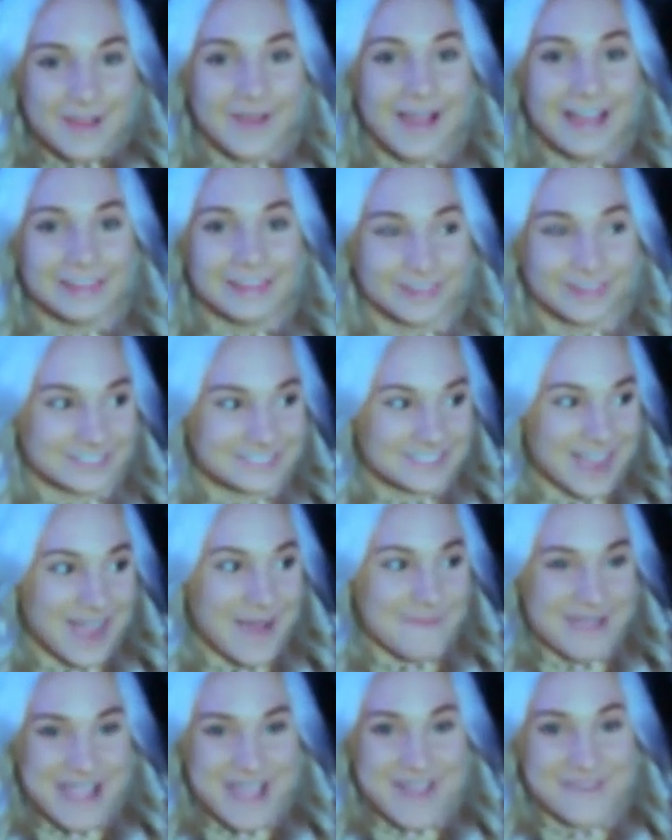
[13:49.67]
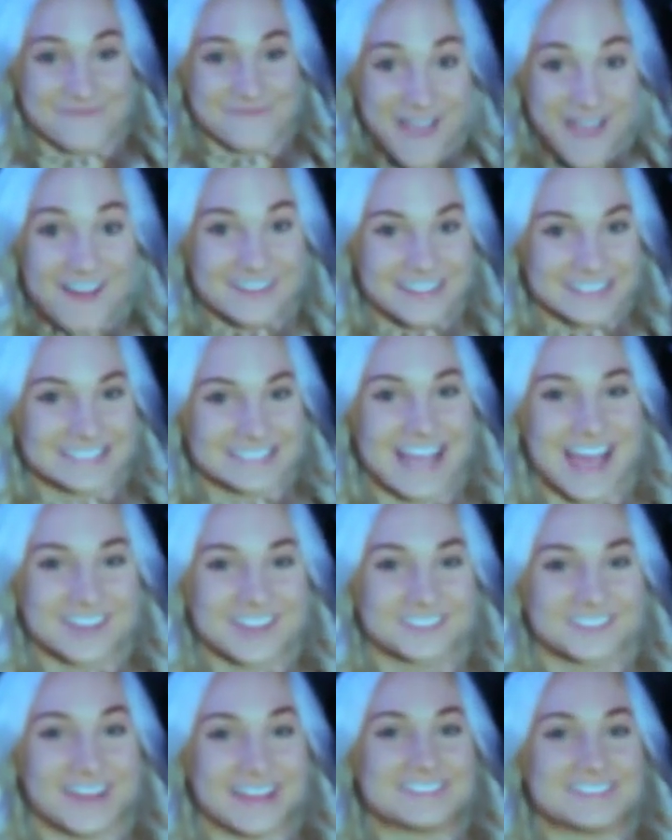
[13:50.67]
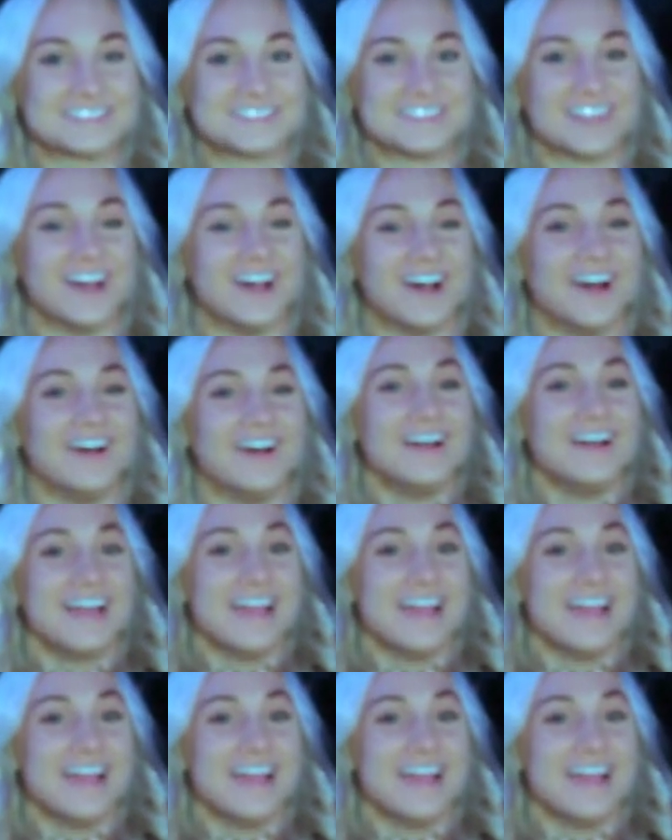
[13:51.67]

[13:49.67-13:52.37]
who I looked up and found his address, so